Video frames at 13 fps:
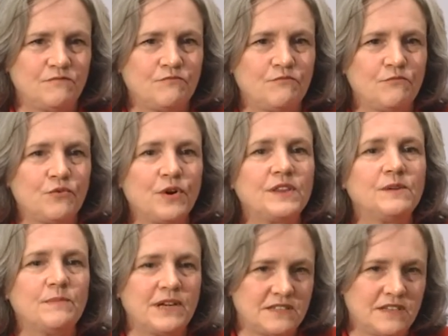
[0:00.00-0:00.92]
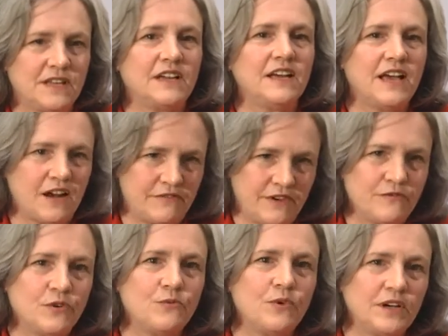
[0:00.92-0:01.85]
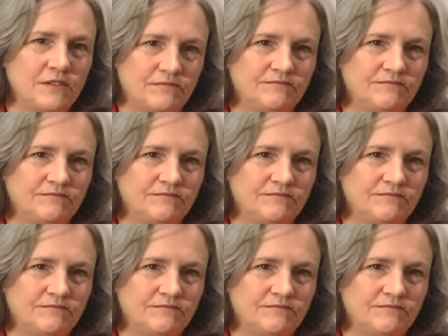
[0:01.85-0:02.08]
bring the best thinking out of everyone.